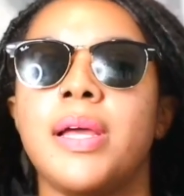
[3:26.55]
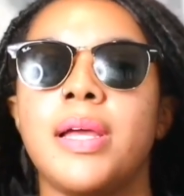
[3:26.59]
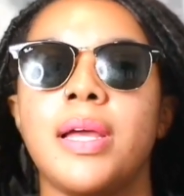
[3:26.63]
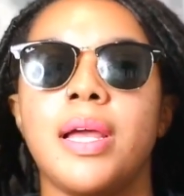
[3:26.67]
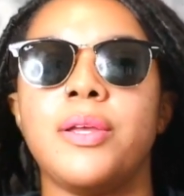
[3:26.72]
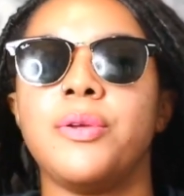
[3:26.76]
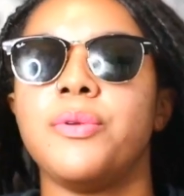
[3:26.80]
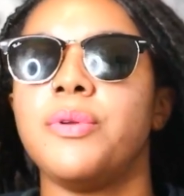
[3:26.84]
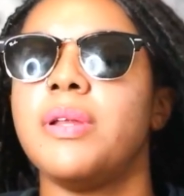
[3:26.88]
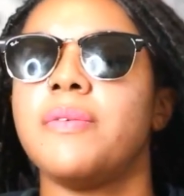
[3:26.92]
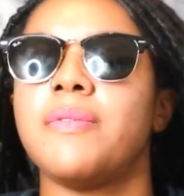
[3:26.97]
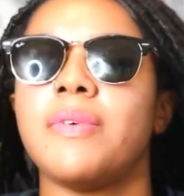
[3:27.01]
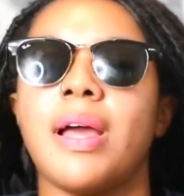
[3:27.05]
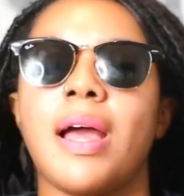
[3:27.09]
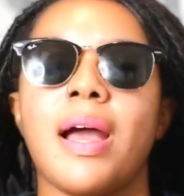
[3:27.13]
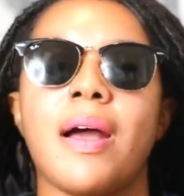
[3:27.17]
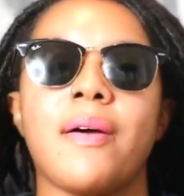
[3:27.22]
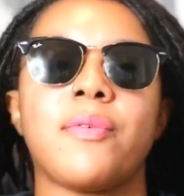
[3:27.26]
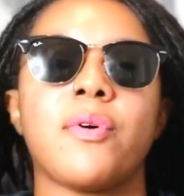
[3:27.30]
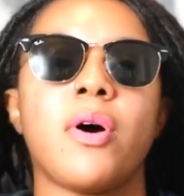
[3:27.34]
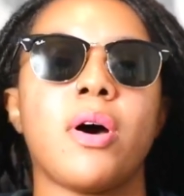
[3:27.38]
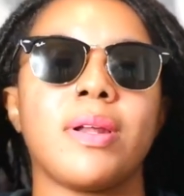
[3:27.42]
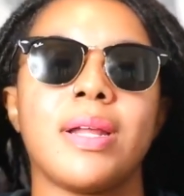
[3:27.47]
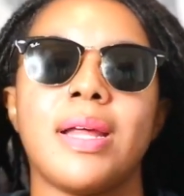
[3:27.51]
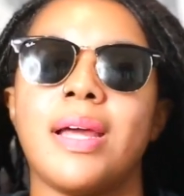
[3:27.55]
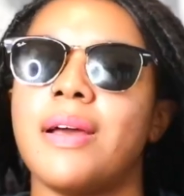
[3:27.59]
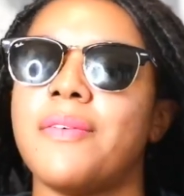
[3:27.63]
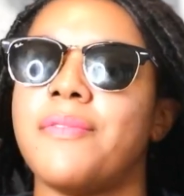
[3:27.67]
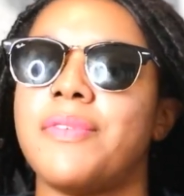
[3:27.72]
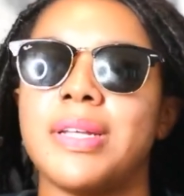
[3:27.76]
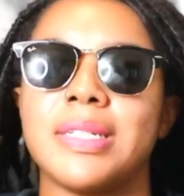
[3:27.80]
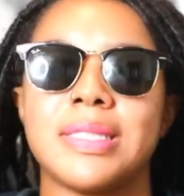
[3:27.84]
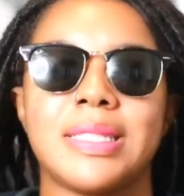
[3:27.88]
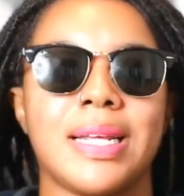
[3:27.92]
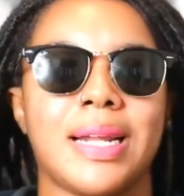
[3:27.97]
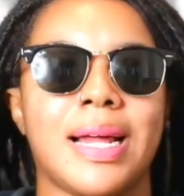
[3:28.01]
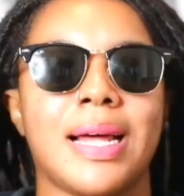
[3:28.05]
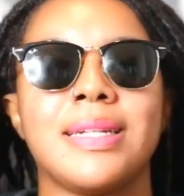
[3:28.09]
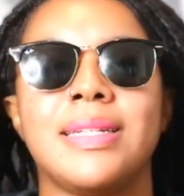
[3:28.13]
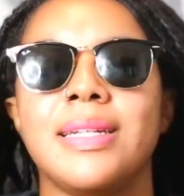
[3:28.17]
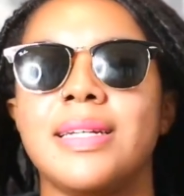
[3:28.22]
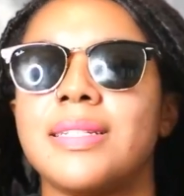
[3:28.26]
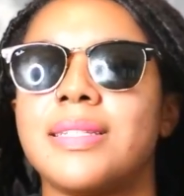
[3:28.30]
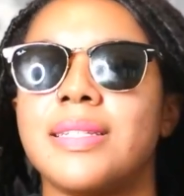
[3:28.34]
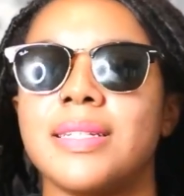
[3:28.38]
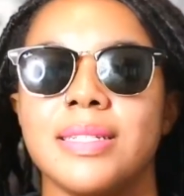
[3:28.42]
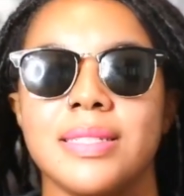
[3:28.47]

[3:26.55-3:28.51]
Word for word: and you didn't even have all the evidence that I did